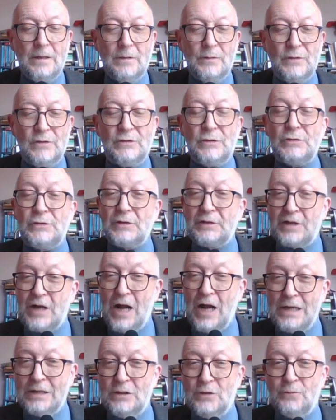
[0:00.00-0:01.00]
This is the
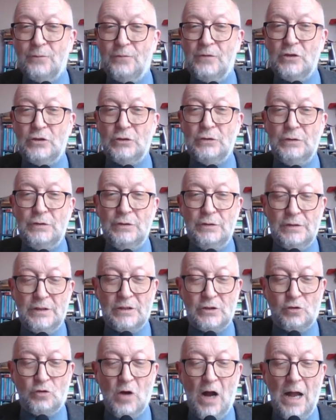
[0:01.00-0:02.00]
kind of vision
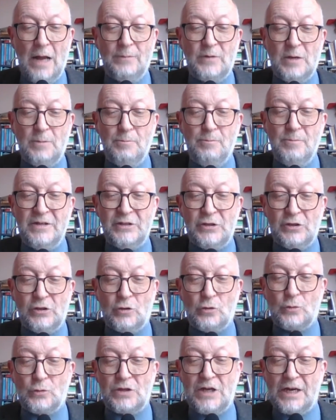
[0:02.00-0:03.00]
described in
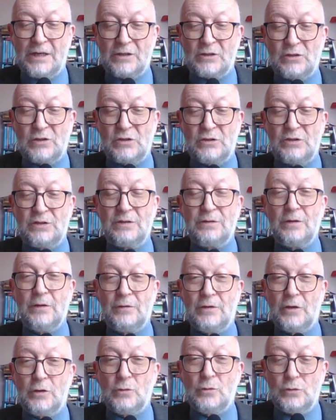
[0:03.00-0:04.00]
mystical texts that
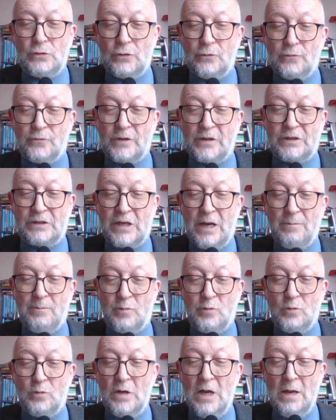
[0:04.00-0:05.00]
those who, for
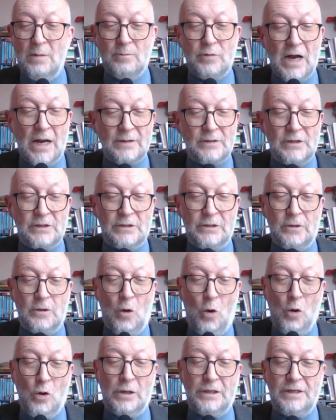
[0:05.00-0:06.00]
example, practice
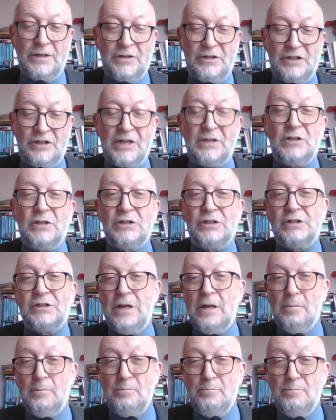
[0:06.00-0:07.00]
long and
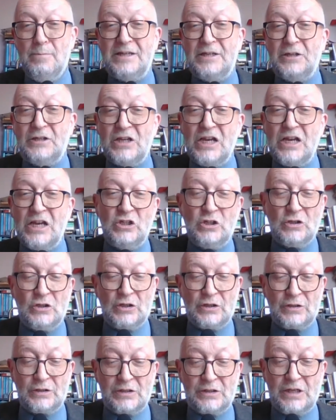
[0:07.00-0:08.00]
intense meditation
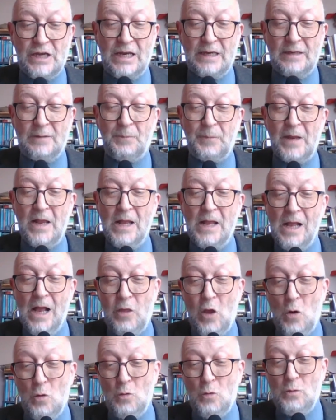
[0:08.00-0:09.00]
can attain,
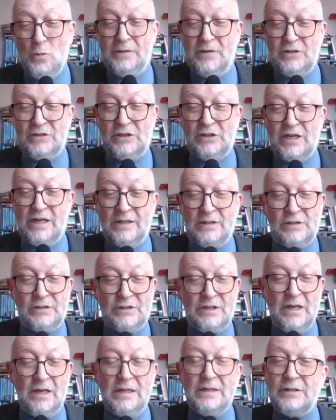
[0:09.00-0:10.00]
although in this
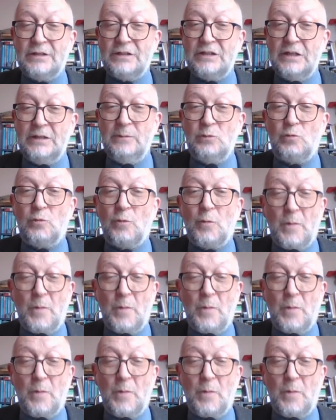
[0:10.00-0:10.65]
case it seems to have